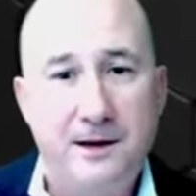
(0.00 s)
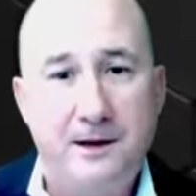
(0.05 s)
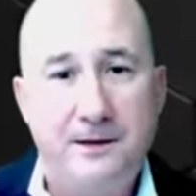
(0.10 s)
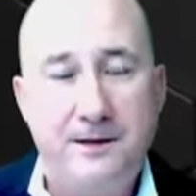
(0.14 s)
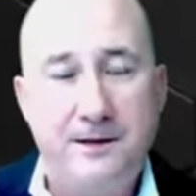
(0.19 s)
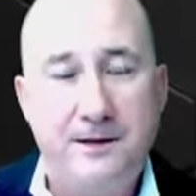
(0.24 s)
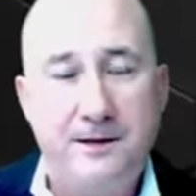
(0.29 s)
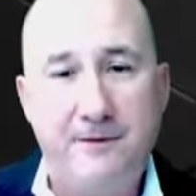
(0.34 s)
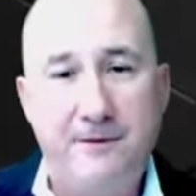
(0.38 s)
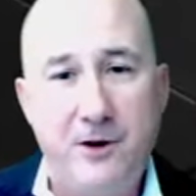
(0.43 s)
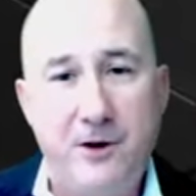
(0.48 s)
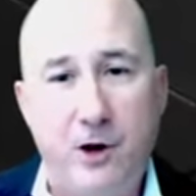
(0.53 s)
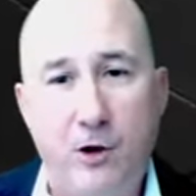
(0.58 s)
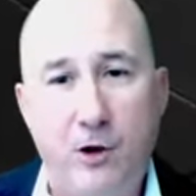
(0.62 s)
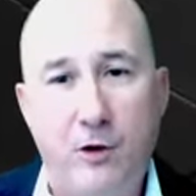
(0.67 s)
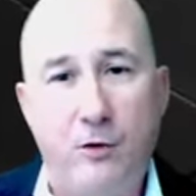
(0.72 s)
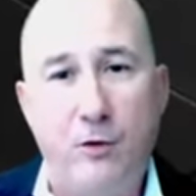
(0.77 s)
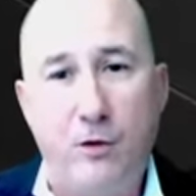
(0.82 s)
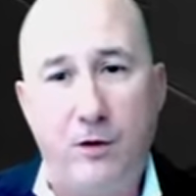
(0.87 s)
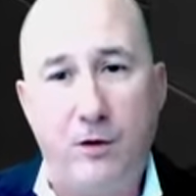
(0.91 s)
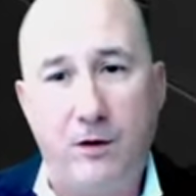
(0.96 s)
They have
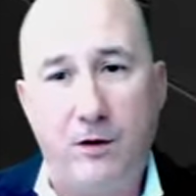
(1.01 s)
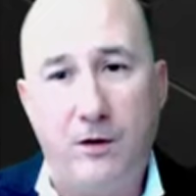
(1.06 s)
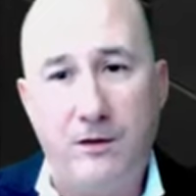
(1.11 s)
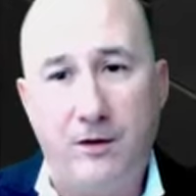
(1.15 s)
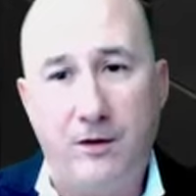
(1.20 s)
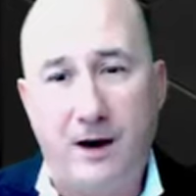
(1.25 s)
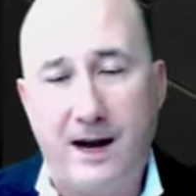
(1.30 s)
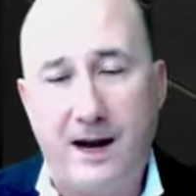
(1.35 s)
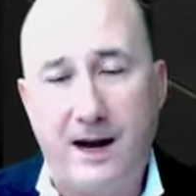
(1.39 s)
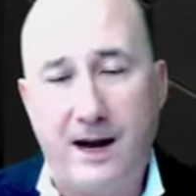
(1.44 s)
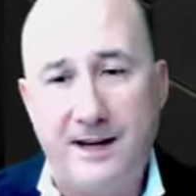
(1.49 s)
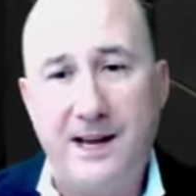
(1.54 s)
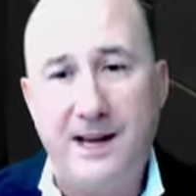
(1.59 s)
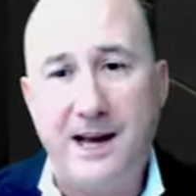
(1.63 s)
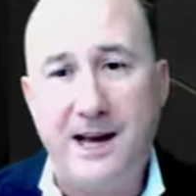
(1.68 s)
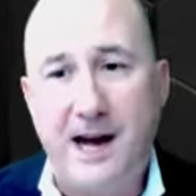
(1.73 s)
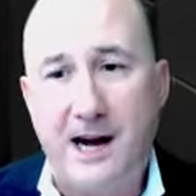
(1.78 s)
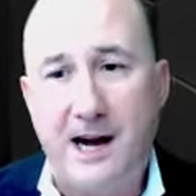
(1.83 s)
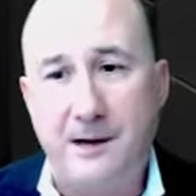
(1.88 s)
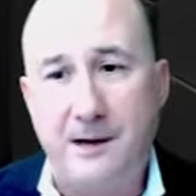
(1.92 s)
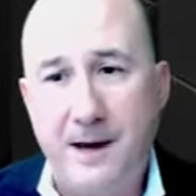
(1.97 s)
no idea
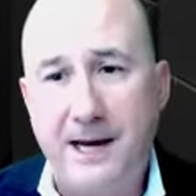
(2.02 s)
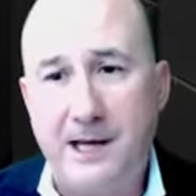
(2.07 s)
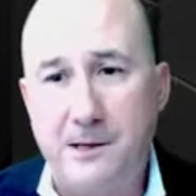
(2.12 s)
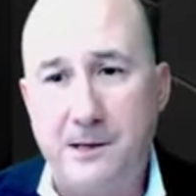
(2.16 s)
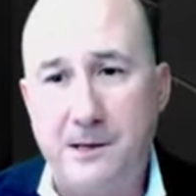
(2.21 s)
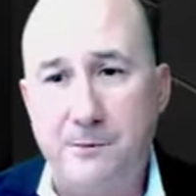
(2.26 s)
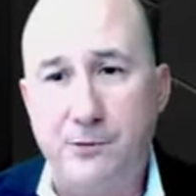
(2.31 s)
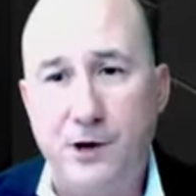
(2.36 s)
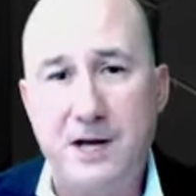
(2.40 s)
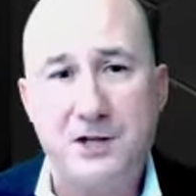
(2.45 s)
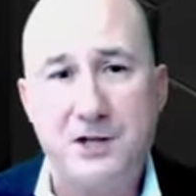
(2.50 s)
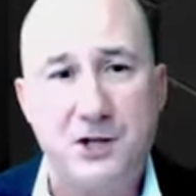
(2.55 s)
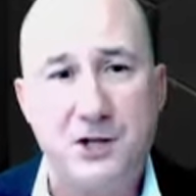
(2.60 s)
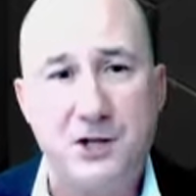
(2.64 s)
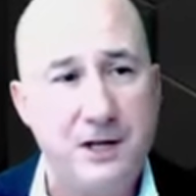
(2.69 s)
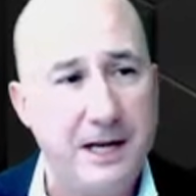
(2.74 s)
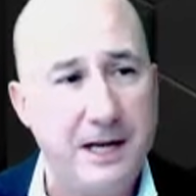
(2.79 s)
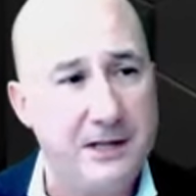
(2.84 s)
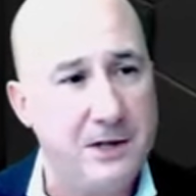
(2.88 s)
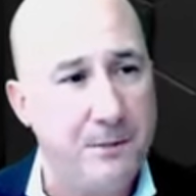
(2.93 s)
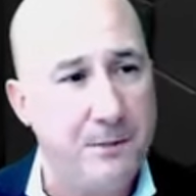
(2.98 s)
how to make an impression.
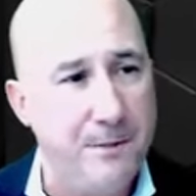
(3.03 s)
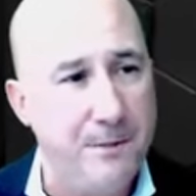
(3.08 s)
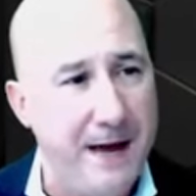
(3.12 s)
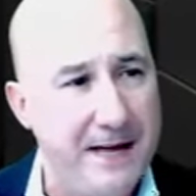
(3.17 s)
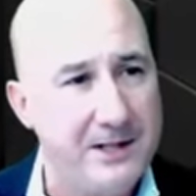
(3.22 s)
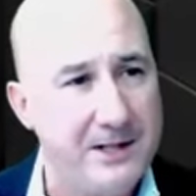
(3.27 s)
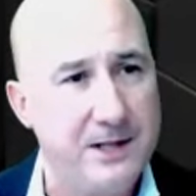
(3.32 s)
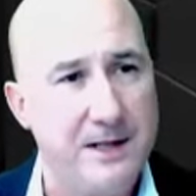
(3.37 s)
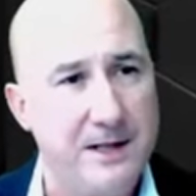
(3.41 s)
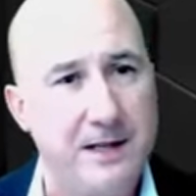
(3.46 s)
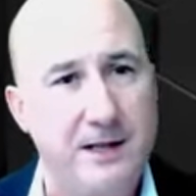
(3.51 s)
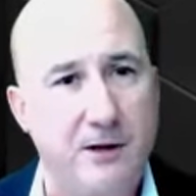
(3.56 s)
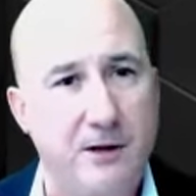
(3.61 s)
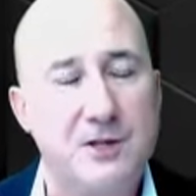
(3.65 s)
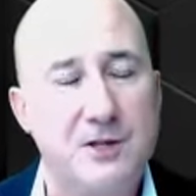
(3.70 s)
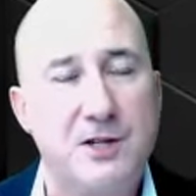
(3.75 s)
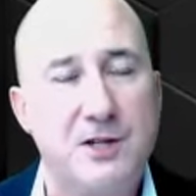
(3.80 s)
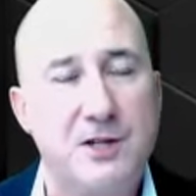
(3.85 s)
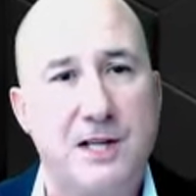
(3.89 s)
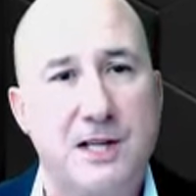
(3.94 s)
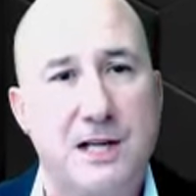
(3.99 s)
It's amazing that they're as
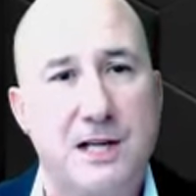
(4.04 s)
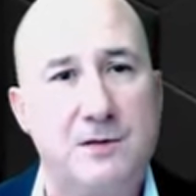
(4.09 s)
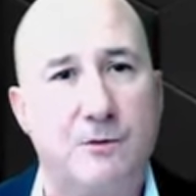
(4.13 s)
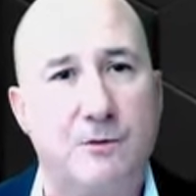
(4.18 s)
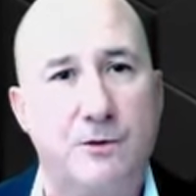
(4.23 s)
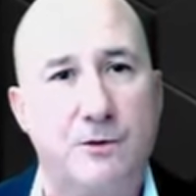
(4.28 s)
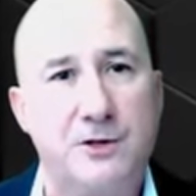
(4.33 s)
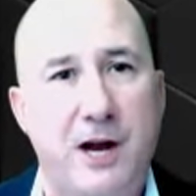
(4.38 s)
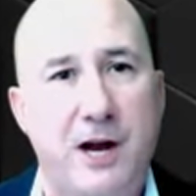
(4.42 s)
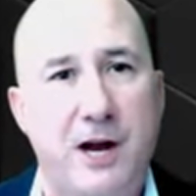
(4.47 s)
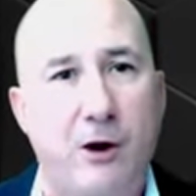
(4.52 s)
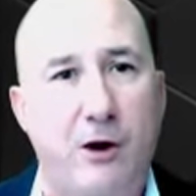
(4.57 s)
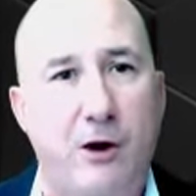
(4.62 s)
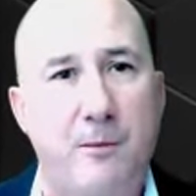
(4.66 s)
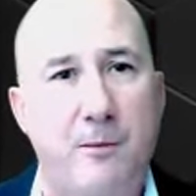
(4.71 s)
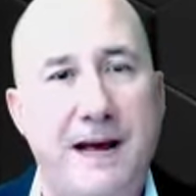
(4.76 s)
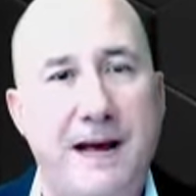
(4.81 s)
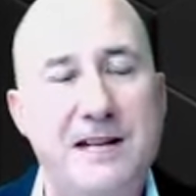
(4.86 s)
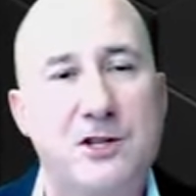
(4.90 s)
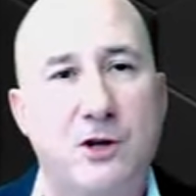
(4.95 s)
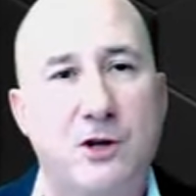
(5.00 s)
successful as they are
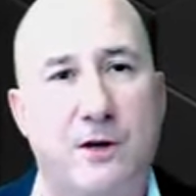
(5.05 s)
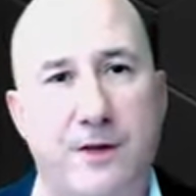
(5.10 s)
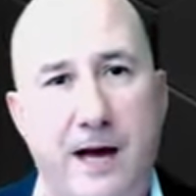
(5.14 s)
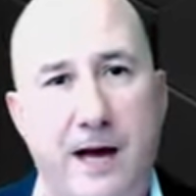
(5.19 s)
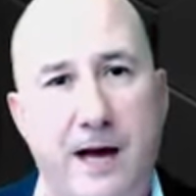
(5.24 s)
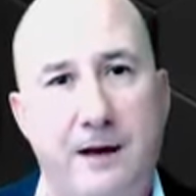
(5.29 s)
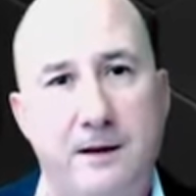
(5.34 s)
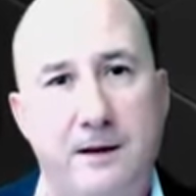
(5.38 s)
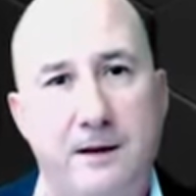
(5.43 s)
based on that.